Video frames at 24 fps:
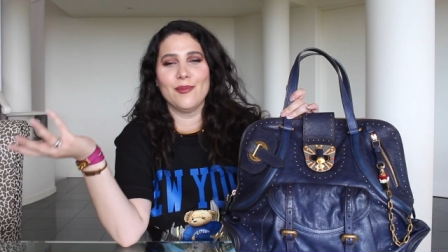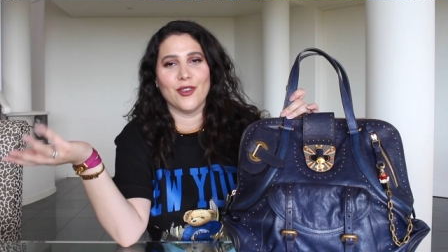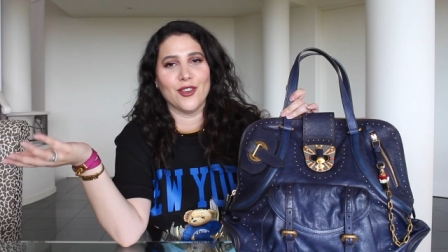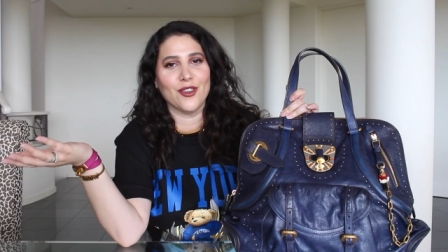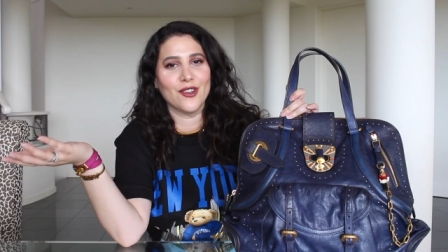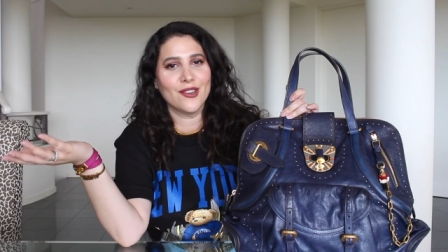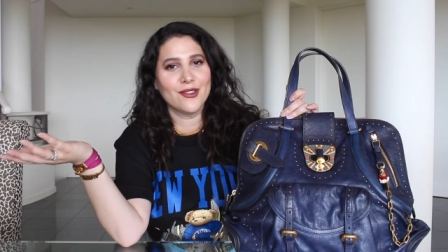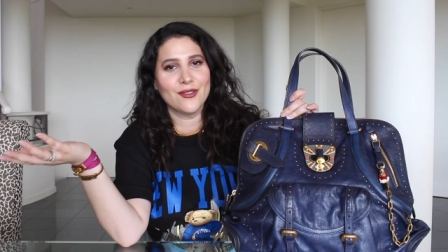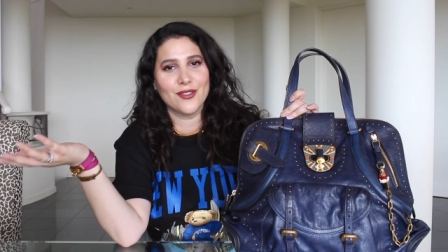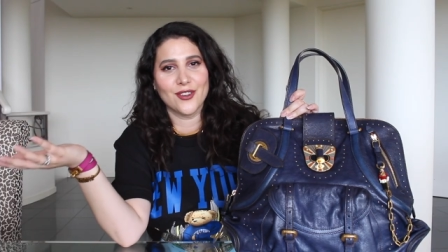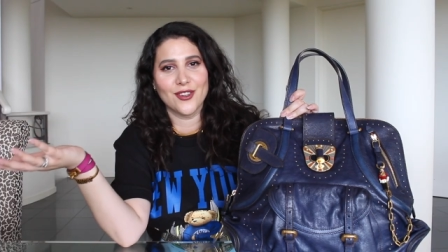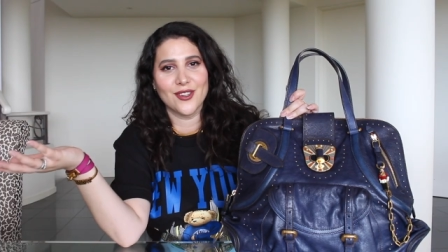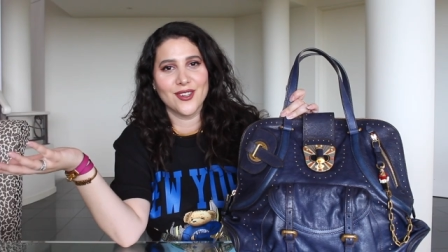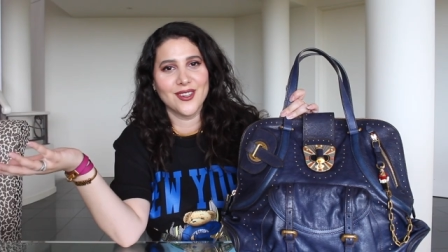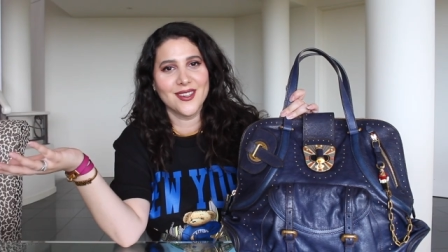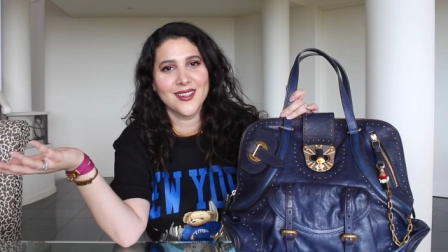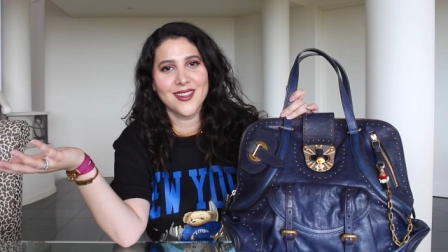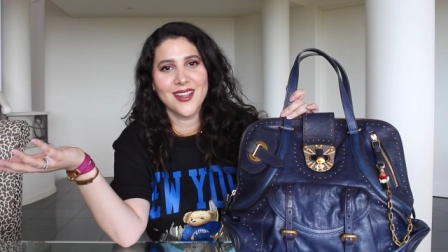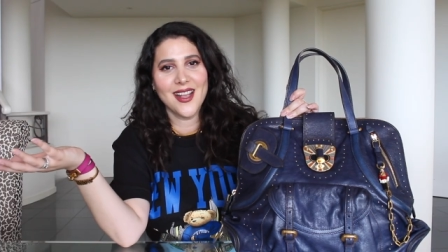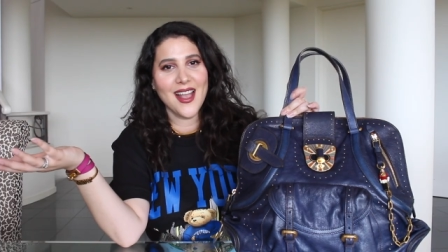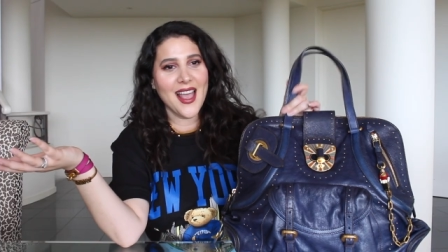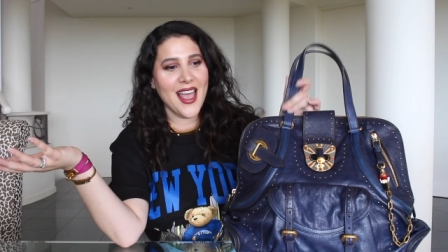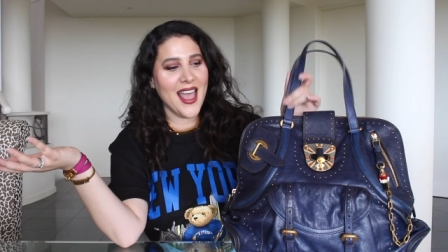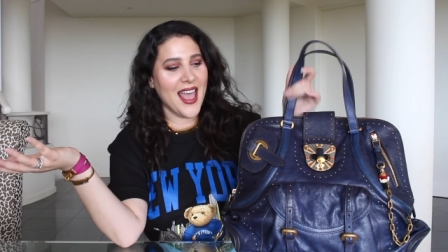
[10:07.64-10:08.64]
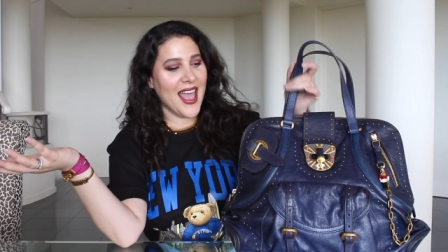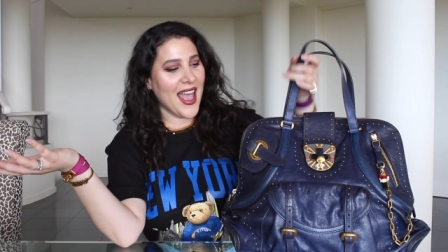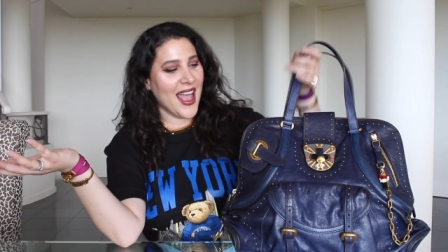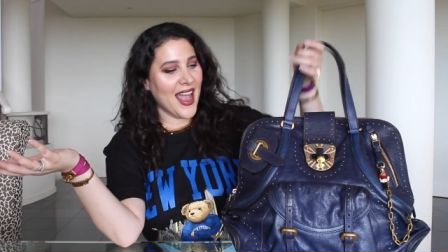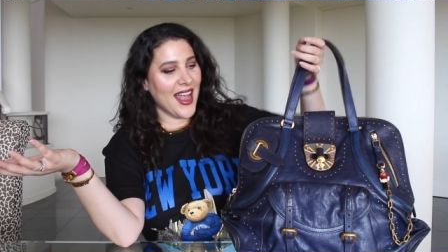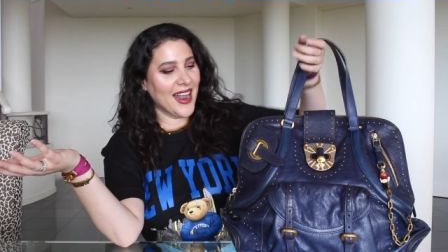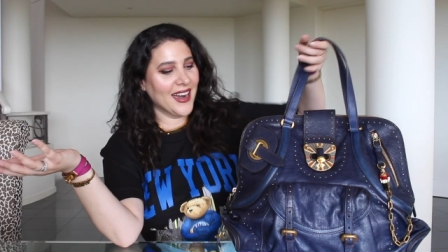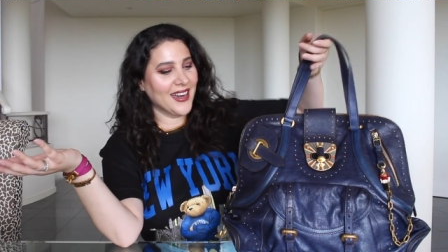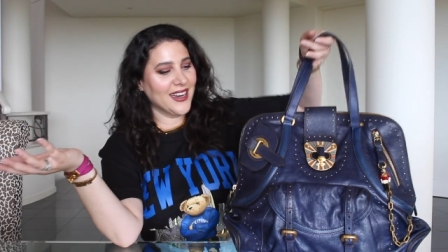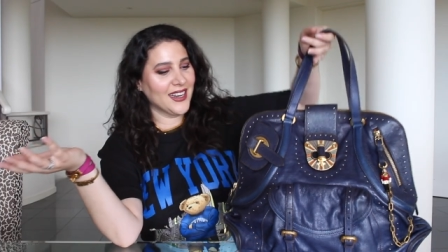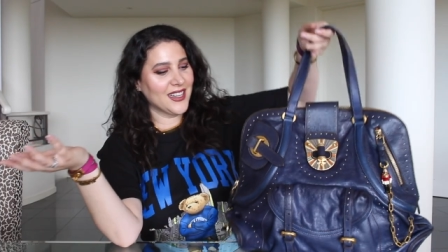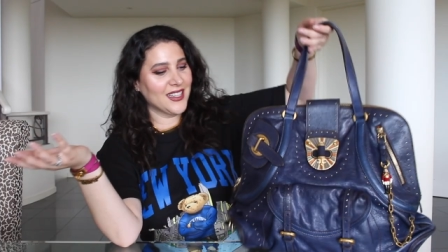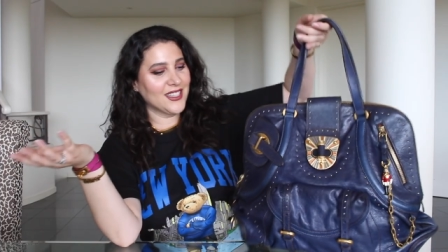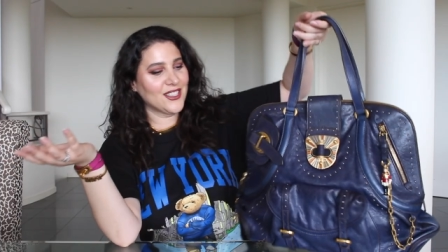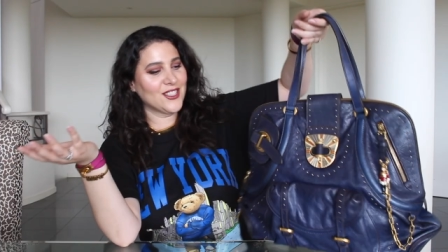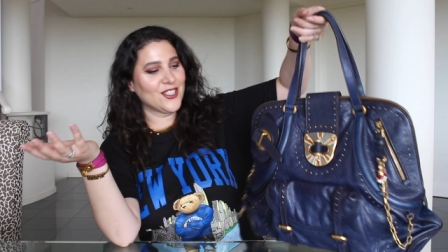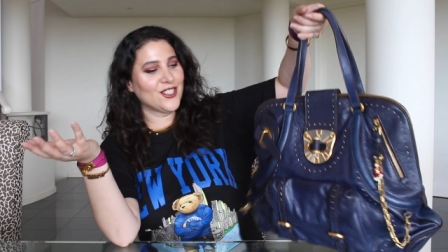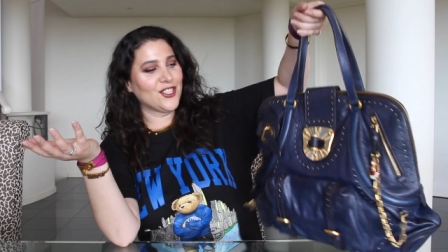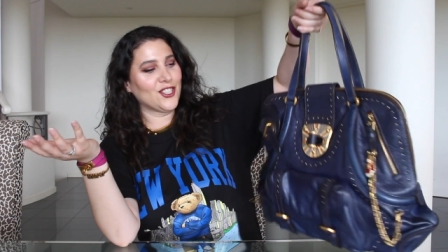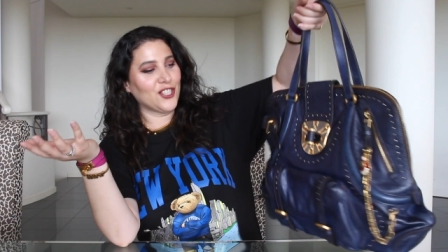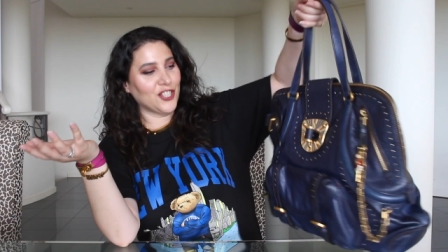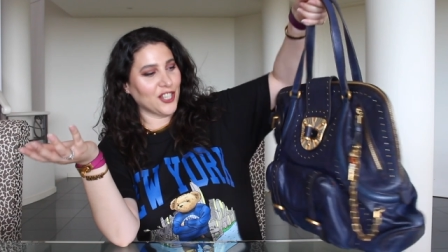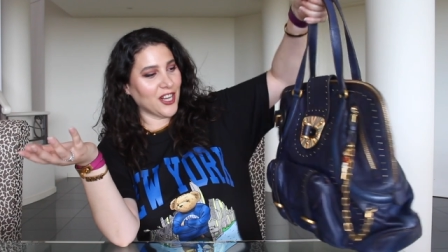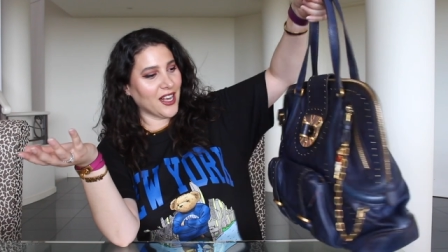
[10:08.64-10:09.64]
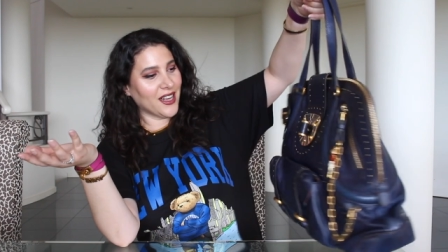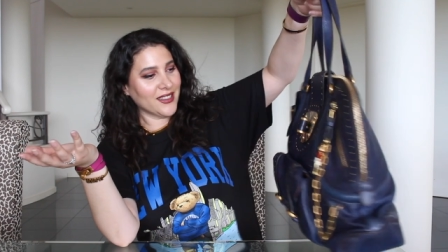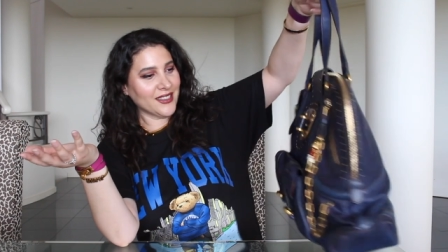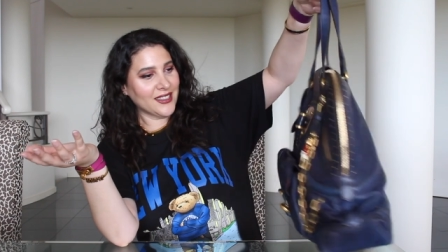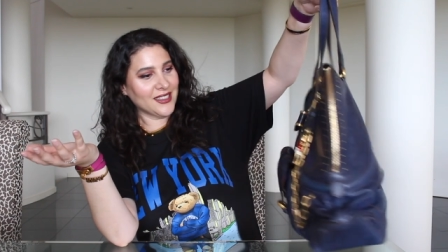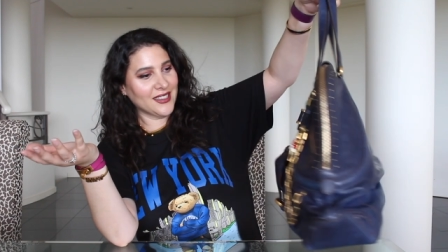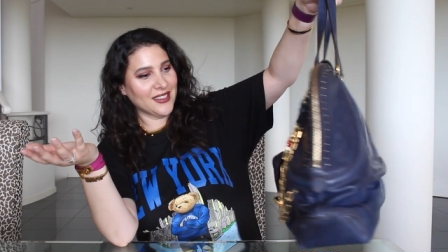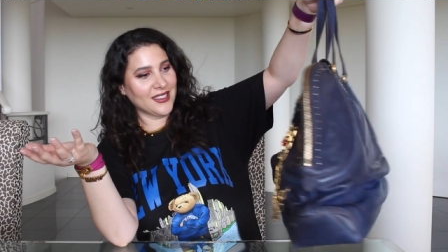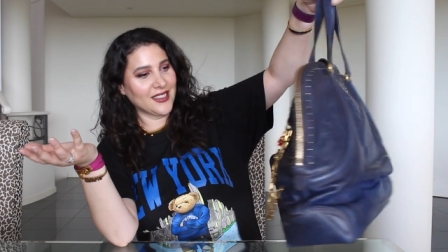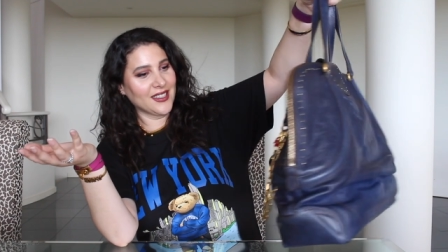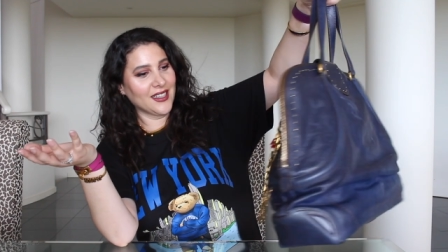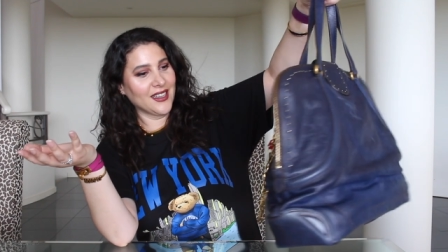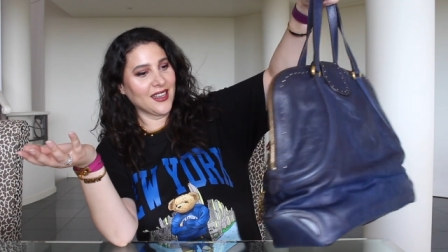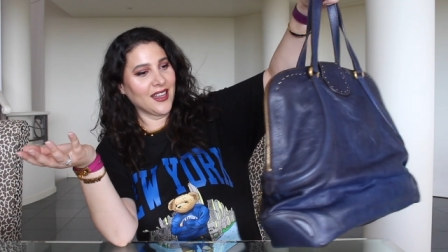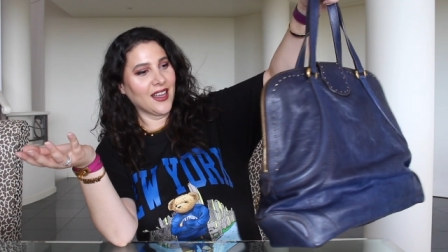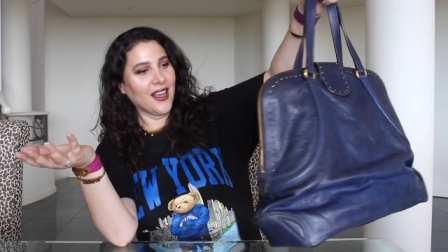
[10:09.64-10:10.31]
beautiful and it is just